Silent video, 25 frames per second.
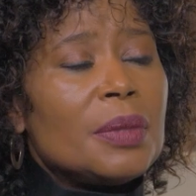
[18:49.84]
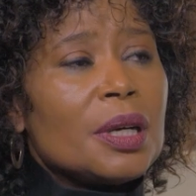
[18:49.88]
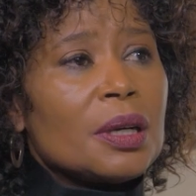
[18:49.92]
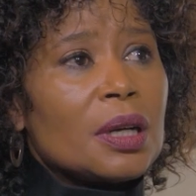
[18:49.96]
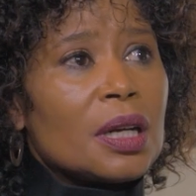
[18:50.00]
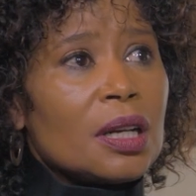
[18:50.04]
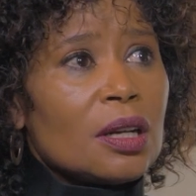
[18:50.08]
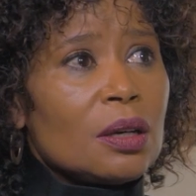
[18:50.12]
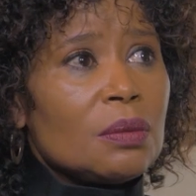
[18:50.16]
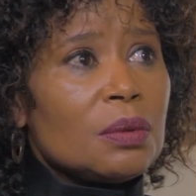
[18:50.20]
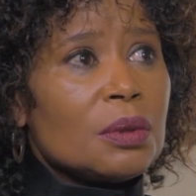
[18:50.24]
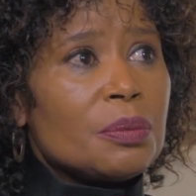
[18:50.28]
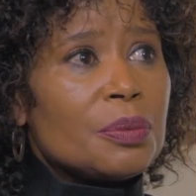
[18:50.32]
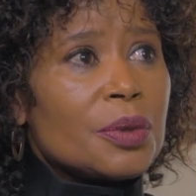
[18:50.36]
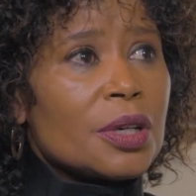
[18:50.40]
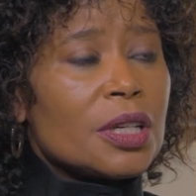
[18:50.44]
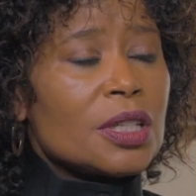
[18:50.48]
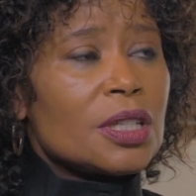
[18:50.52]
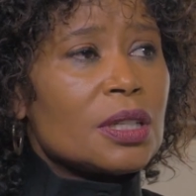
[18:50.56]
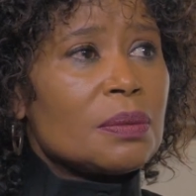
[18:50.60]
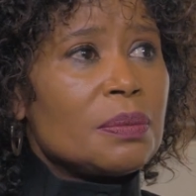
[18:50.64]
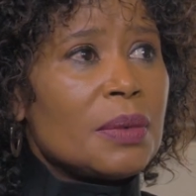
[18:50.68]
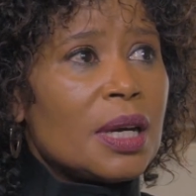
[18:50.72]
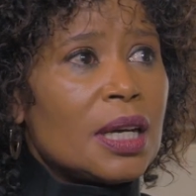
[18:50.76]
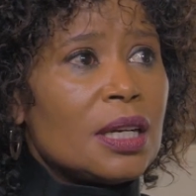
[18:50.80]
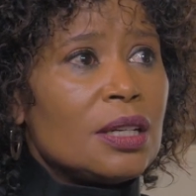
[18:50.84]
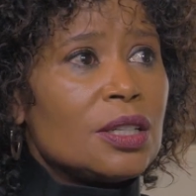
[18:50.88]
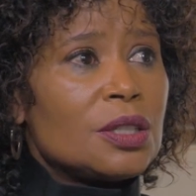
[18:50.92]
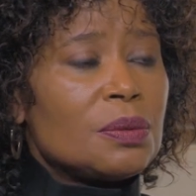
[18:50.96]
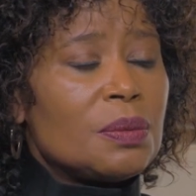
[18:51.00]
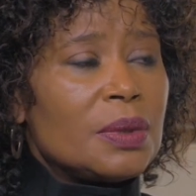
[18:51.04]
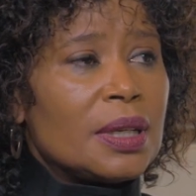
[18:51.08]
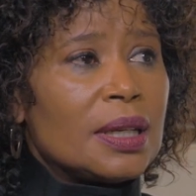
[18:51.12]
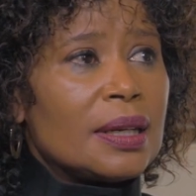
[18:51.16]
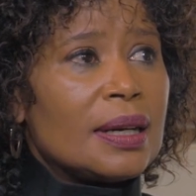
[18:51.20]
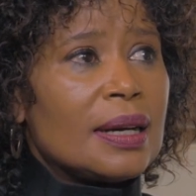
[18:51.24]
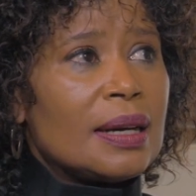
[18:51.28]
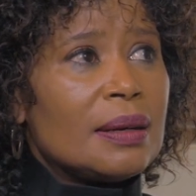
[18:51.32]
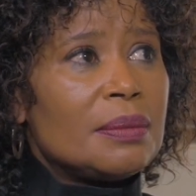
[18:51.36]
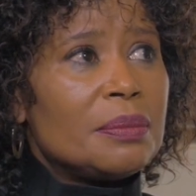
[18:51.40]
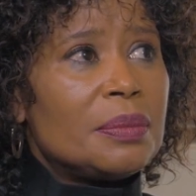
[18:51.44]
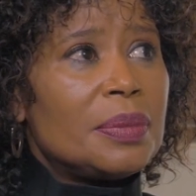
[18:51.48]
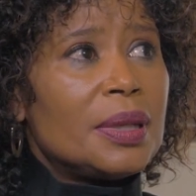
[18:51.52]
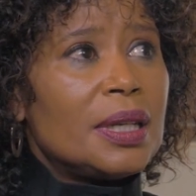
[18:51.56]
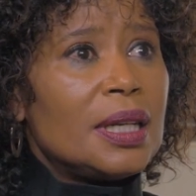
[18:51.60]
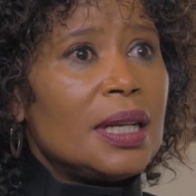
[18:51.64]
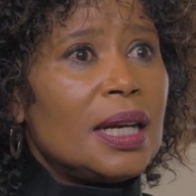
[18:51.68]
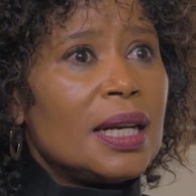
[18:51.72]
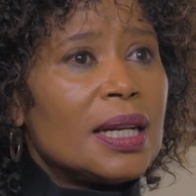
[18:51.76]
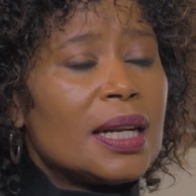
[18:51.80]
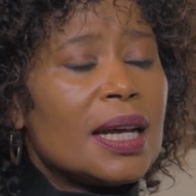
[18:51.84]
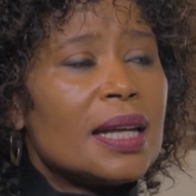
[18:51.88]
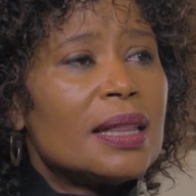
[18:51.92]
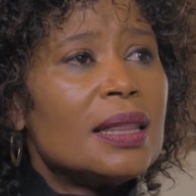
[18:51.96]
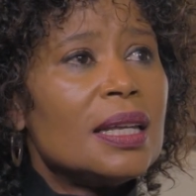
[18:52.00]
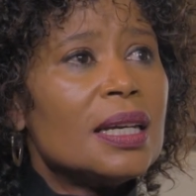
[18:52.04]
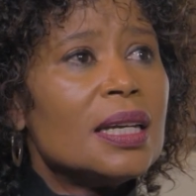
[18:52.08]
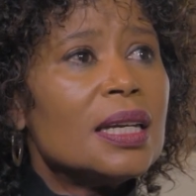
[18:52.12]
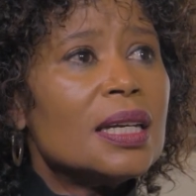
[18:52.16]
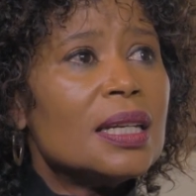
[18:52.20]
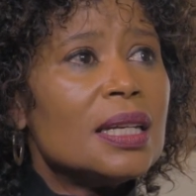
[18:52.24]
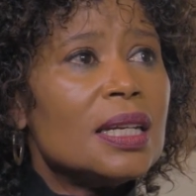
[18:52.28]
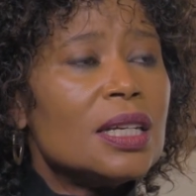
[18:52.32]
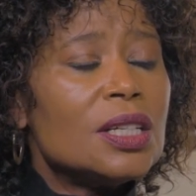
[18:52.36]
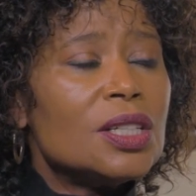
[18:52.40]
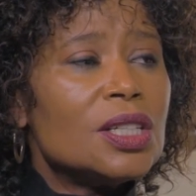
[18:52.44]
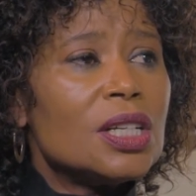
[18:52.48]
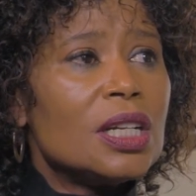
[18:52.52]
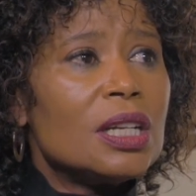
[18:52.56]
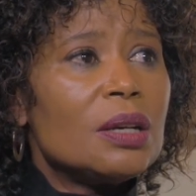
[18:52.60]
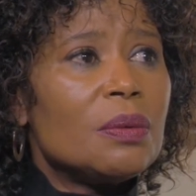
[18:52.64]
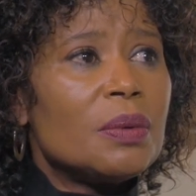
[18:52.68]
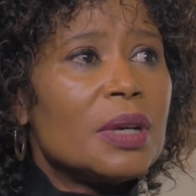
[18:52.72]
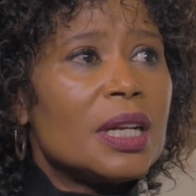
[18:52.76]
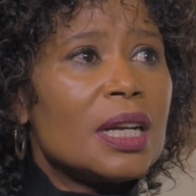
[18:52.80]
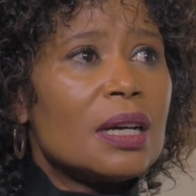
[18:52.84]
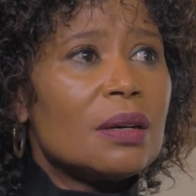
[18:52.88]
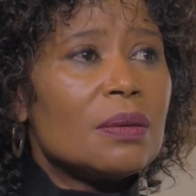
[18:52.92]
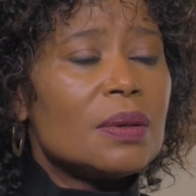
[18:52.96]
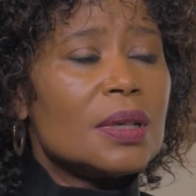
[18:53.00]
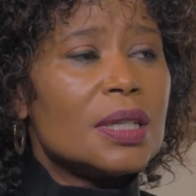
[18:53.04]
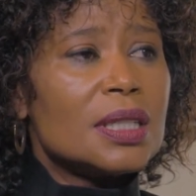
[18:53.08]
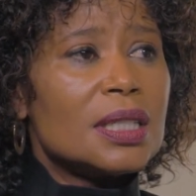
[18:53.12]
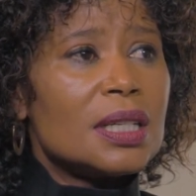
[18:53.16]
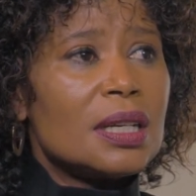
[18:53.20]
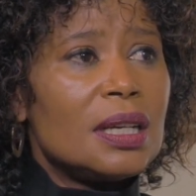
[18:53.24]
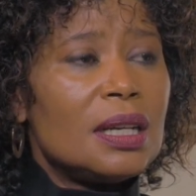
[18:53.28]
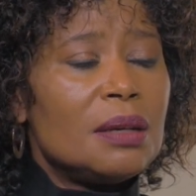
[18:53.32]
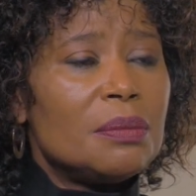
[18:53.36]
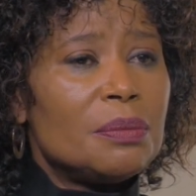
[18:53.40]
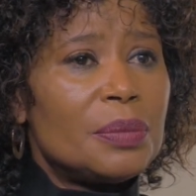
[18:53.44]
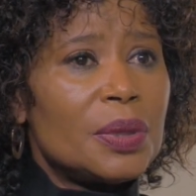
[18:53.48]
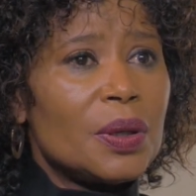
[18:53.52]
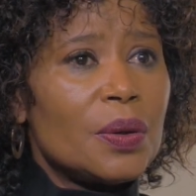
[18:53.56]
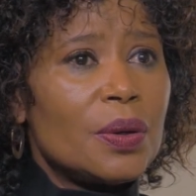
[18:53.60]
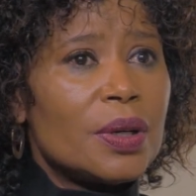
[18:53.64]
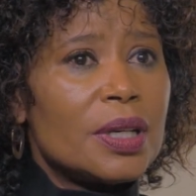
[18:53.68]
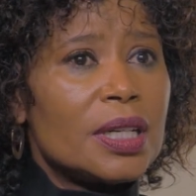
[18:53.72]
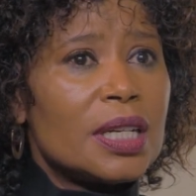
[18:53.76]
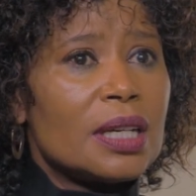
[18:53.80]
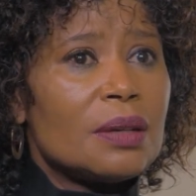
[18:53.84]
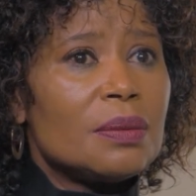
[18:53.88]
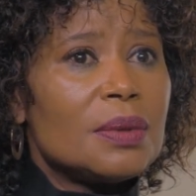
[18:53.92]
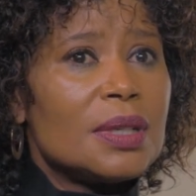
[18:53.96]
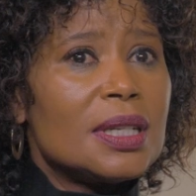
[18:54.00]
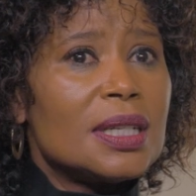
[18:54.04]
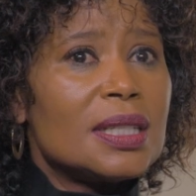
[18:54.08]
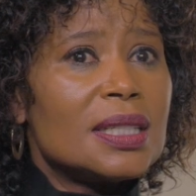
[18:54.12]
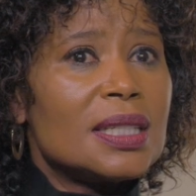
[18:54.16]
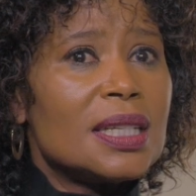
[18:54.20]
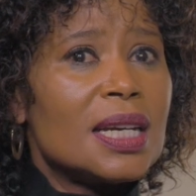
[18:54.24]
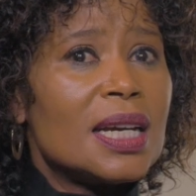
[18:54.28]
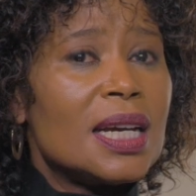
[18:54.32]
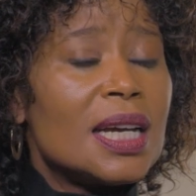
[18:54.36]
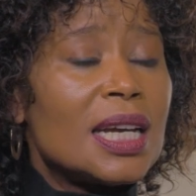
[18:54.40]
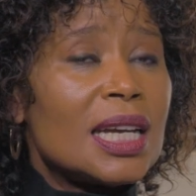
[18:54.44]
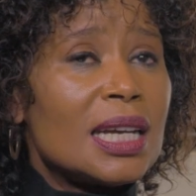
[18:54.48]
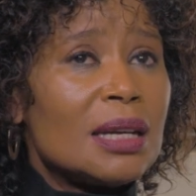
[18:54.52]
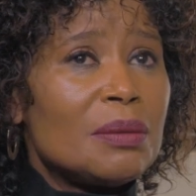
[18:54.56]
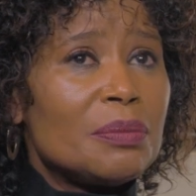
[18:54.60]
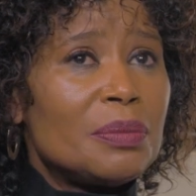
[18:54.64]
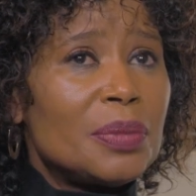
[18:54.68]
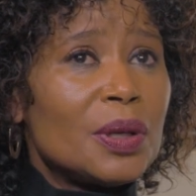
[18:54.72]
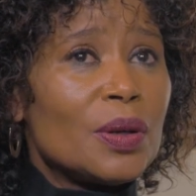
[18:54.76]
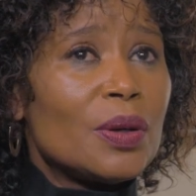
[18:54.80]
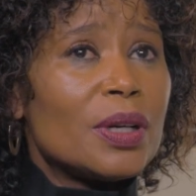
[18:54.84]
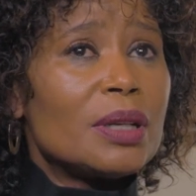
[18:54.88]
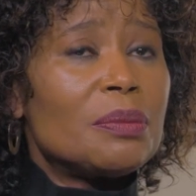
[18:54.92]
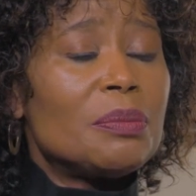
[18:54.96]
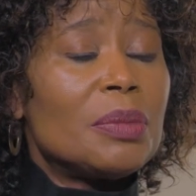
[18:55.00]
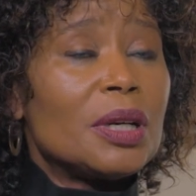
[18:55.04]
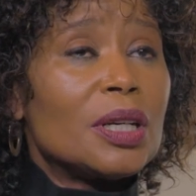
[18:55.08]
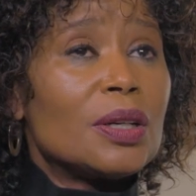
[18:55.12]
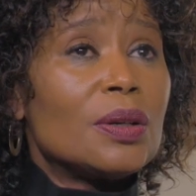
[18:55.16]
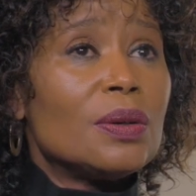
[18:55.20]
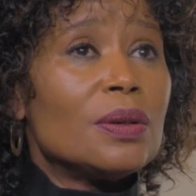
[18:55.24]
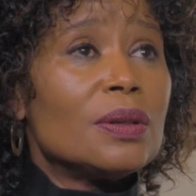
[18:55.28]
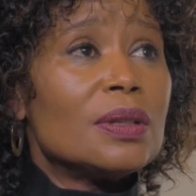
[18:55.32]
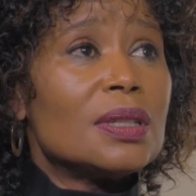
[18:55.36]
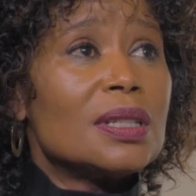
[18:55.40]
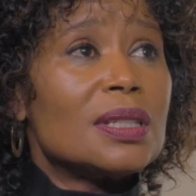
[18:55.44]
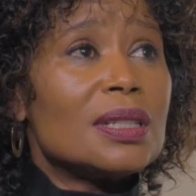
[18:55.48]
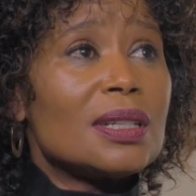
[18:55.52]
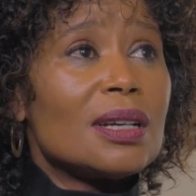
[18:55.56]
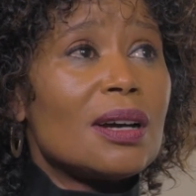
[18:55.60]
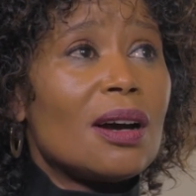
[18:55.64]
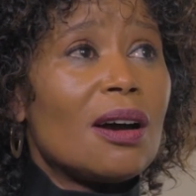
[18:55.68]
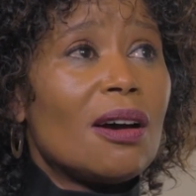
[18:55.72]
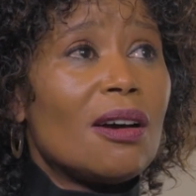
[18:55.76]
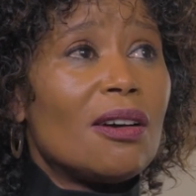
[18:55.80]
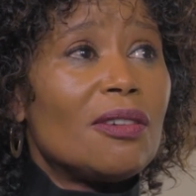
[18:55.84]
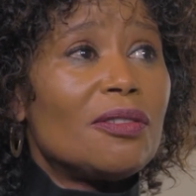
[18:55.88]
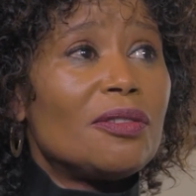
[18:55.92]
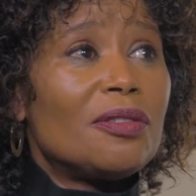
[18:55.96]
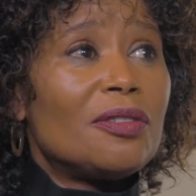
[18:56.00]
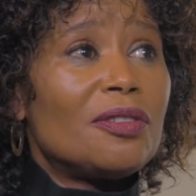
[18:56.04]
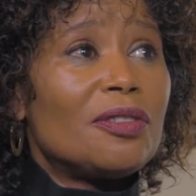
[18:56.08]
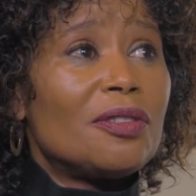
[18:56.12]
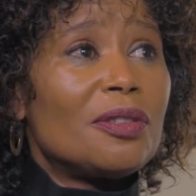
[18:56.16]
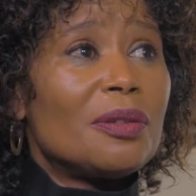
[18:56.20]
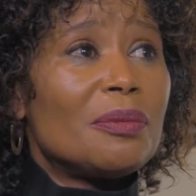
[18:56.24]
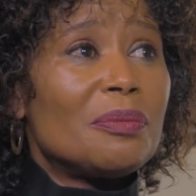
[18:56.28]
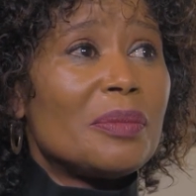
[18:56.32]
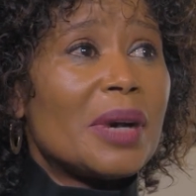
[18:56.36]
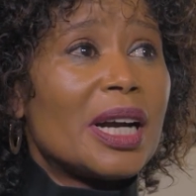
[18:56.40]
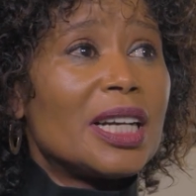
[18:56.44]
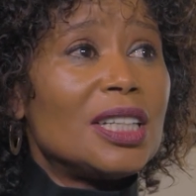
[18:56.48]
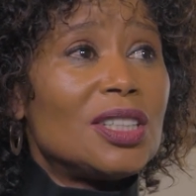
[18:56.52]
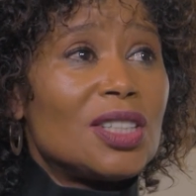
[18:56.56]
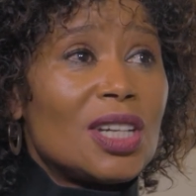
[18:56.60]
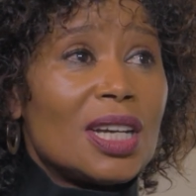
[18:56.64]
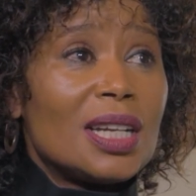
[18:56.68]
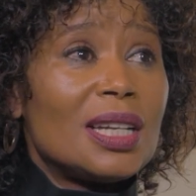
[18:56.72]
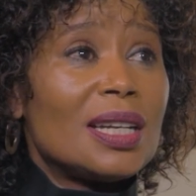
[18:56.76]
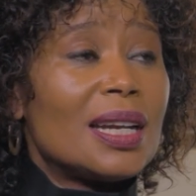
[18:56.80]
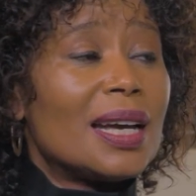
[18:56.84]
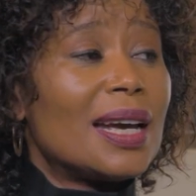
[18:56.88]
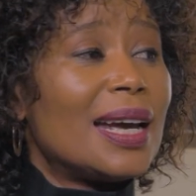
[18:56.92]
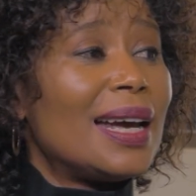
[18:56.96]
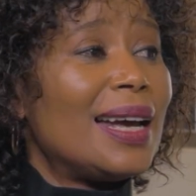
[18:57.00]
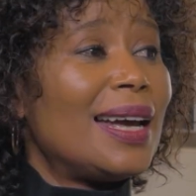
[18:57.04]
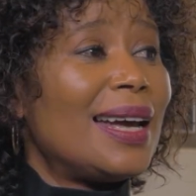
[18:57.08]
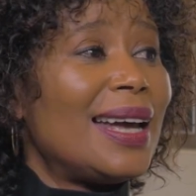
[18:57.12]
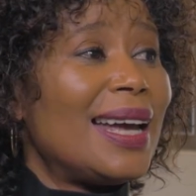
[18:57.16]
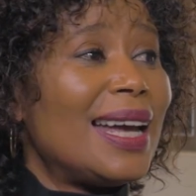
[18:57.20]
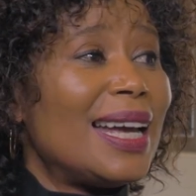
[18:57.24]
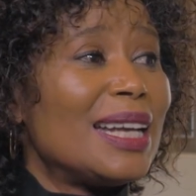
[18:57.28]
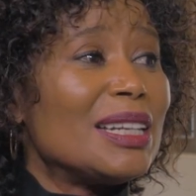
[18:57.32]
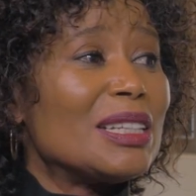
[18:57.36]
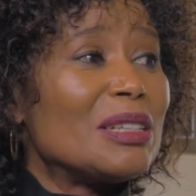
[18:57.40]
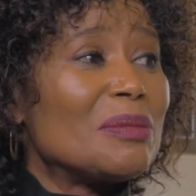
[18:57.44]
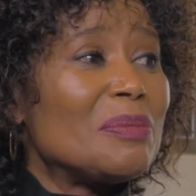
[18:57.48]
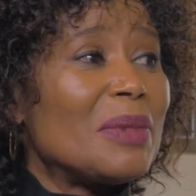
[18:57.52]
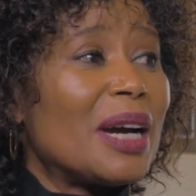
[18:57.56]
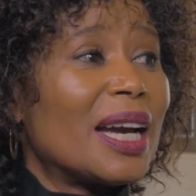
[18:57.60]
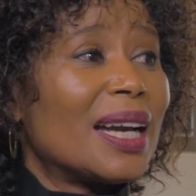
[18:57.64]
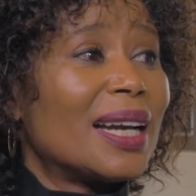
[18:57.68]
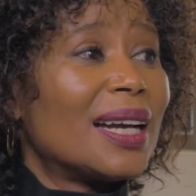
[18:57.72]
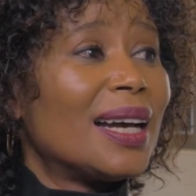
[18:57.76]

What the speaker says: a global project management company. And I think initially when I was employed because of my gender and my